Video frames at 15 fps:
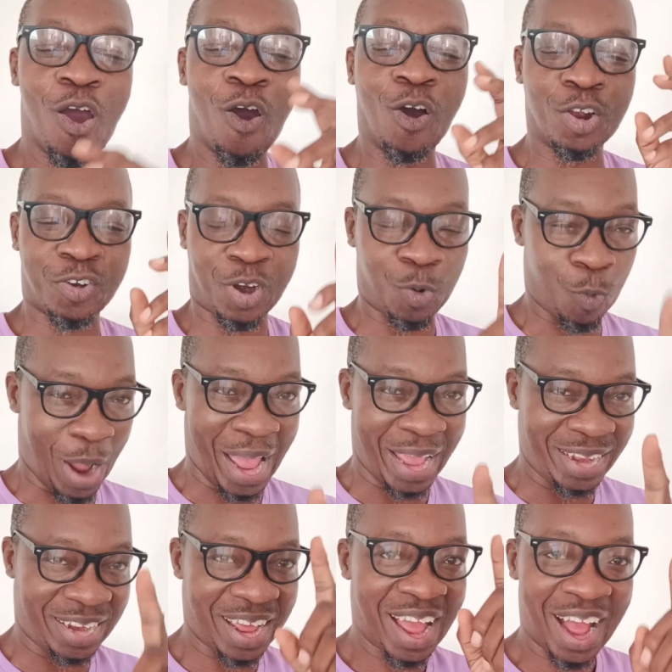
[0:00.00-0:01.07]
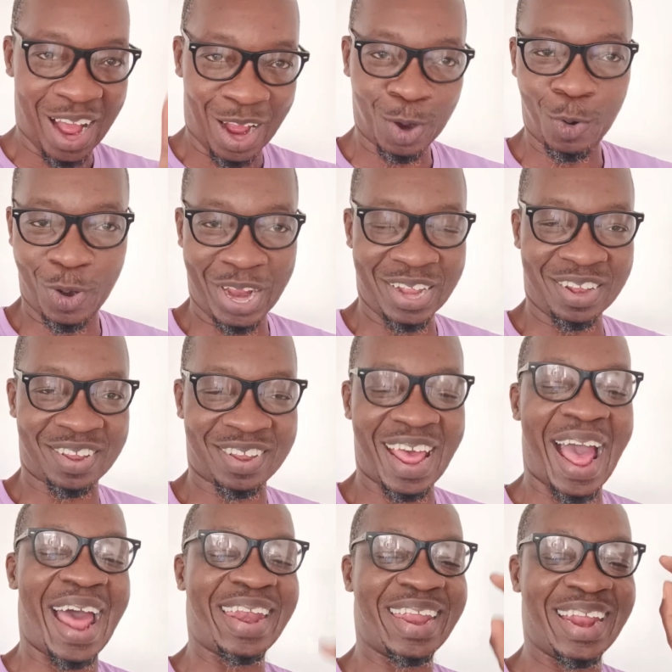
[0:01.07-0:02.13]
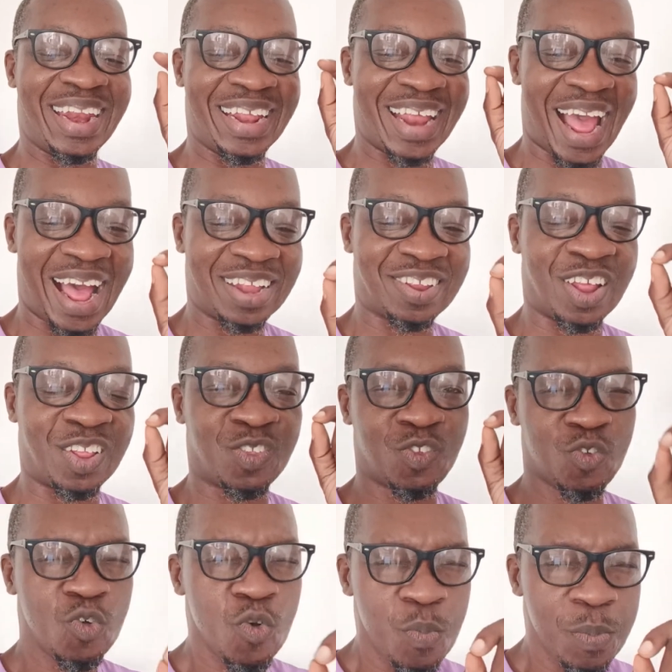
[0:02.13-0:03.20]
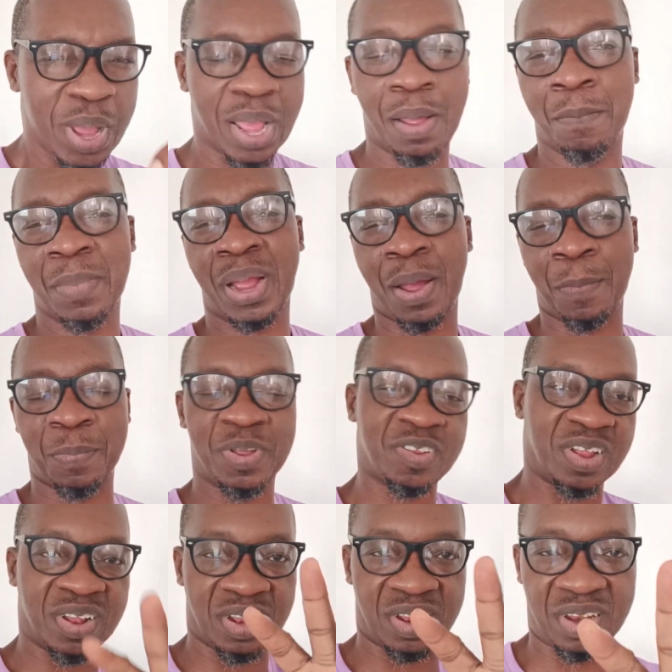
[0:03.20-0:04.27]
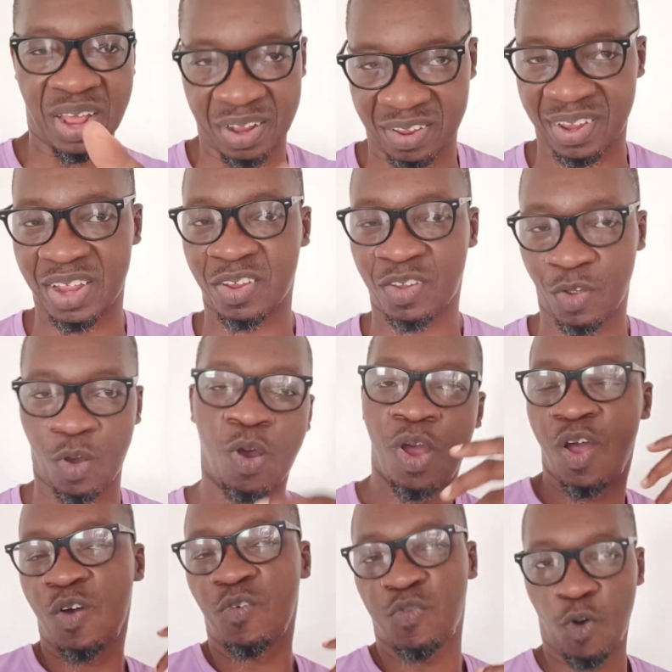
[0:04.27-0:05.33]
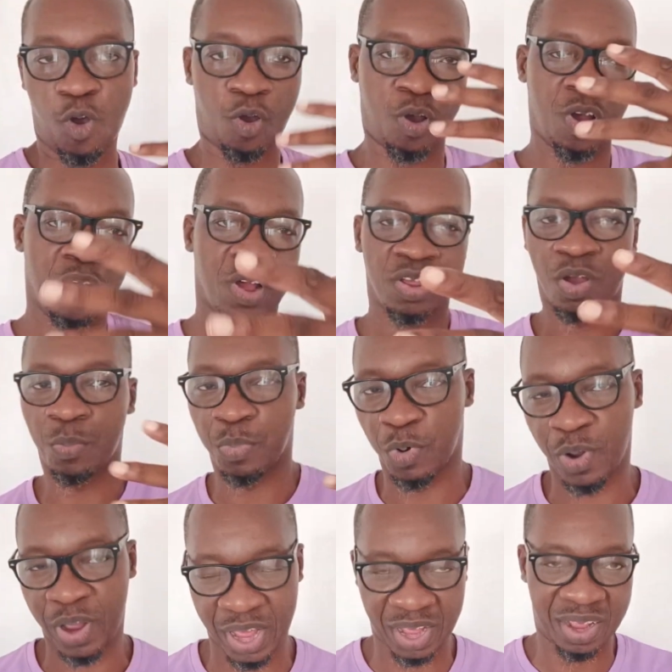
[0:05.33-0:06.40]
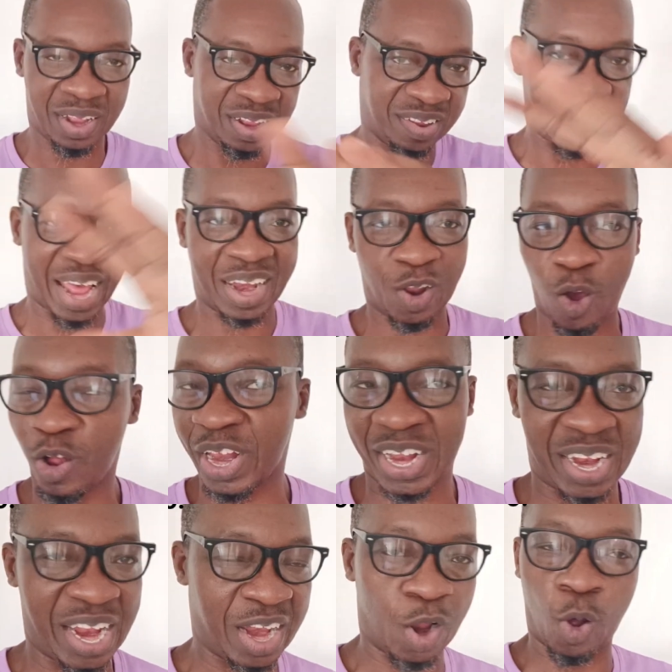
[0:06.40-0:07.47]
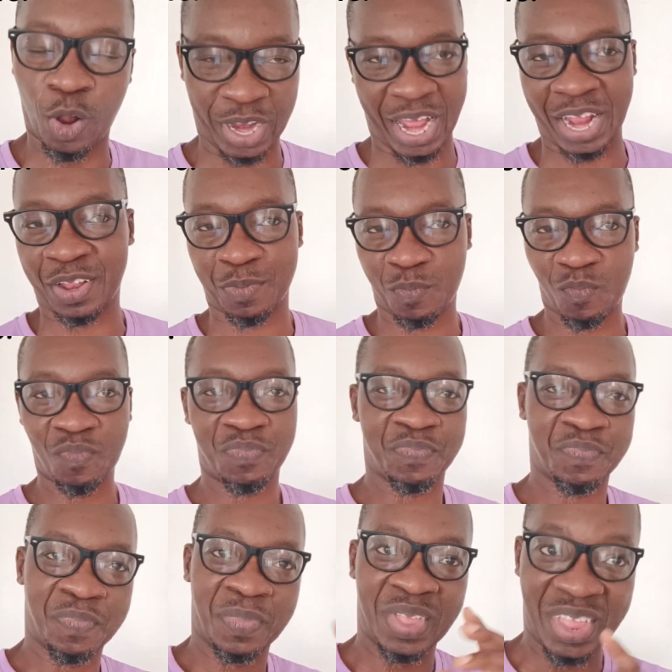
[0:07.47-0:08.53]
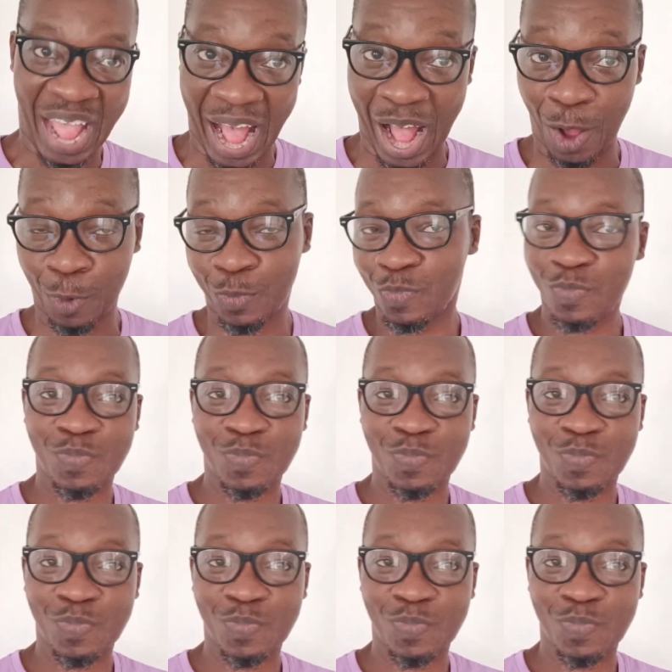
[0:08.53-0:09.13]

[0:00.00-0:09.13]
ultra wide angle lens, and then it has a 2 megapixel depth sensor for your bokehs and all that. Now,